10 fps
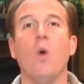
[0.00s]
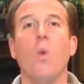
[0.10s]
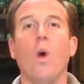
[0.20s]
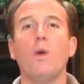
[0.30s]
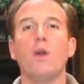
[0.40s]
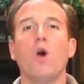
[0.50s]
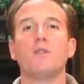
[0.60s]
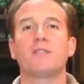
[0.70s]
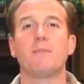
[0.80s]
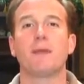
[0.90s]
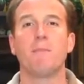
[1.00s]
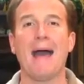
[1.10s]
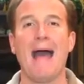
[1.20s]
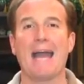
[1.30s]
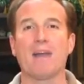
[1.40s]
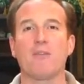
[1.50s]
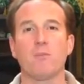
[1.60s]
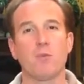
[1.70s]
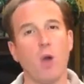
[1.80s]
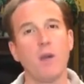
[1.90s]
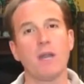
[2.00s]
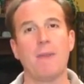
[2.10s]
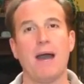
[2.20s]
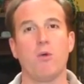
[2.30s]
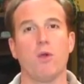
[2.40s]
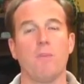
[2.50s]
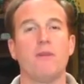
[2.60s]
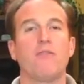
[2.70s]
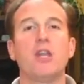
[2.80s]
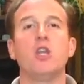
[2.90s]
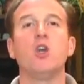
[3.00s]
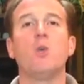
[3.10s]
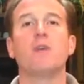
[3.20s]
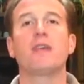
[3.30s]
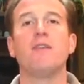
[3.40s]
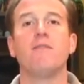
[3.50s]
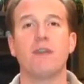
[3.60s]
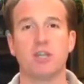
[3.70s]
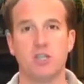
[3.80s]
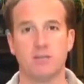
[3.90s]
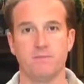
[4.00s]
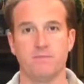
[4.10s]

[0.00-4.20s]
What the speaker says: What would hold somebody back from going to PowerUp if they knew with conviction,